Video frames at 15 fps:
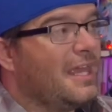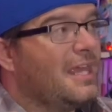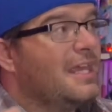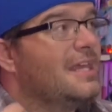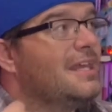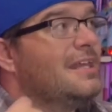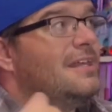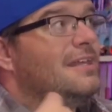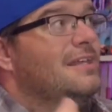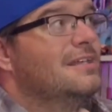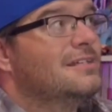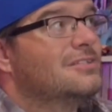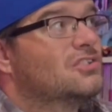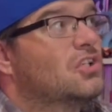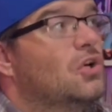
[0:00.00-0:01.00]
it
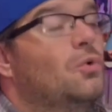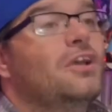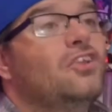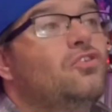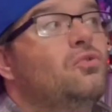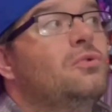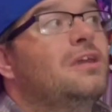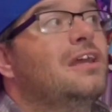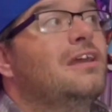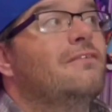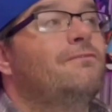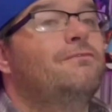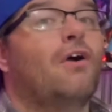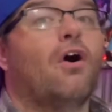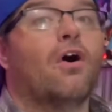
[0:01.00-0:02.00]
is going to get
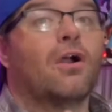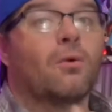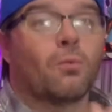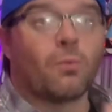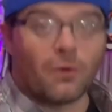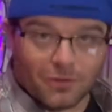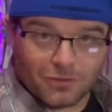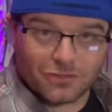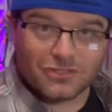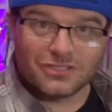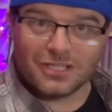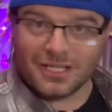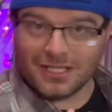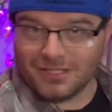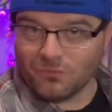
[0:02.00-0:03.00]
far worse
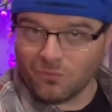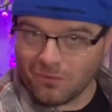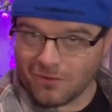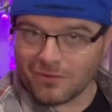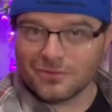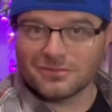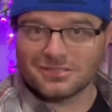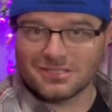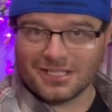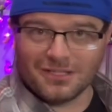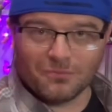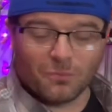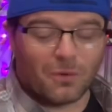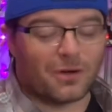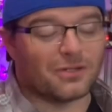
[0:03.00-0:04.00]
and worse
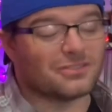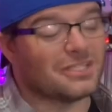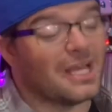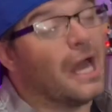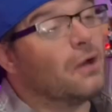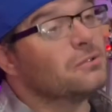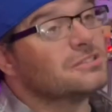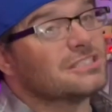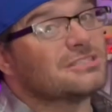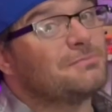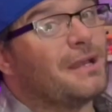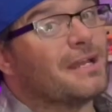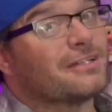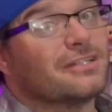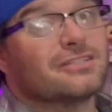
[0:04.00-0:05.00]
and worse. I was
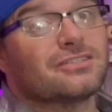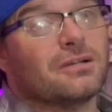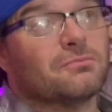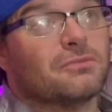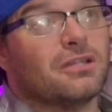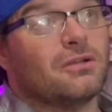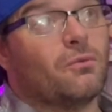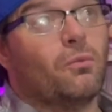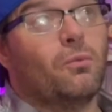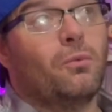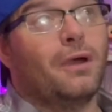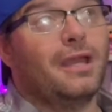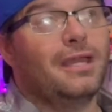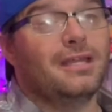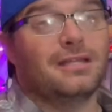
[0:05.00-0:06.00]
expecting something
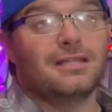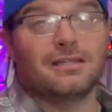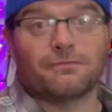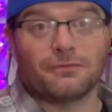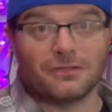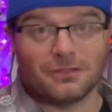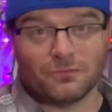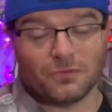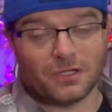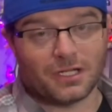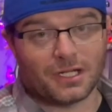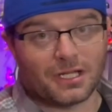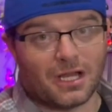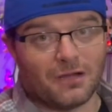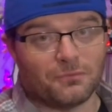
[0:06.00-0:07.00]
way different than what
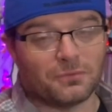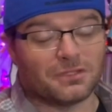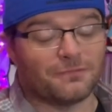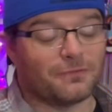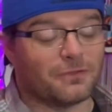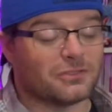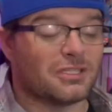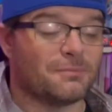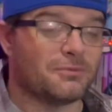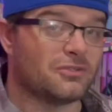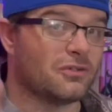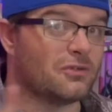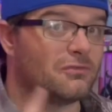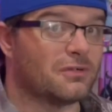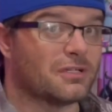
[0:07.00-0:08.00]
I got with the first
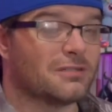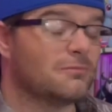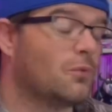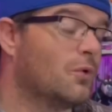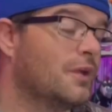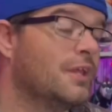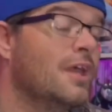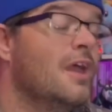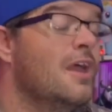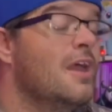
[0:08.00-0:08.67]
episode of Rick and Morty,